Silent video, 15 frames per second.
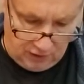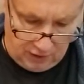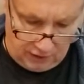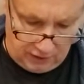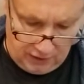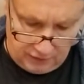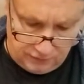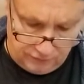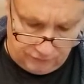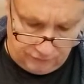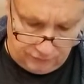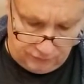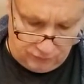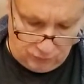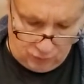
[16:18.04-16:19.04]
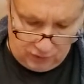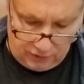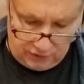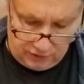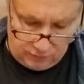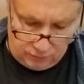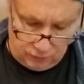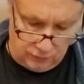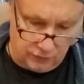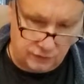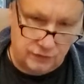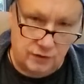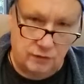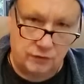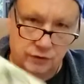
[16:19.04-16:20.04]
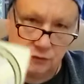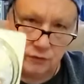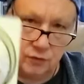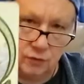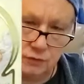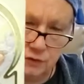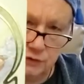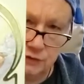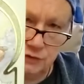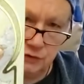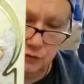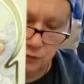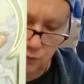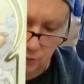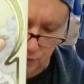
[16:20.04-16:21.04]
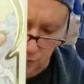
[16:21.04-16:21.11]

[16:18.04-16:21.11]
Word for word: I got the feeling why I keep wanting to tell you, don't listen to what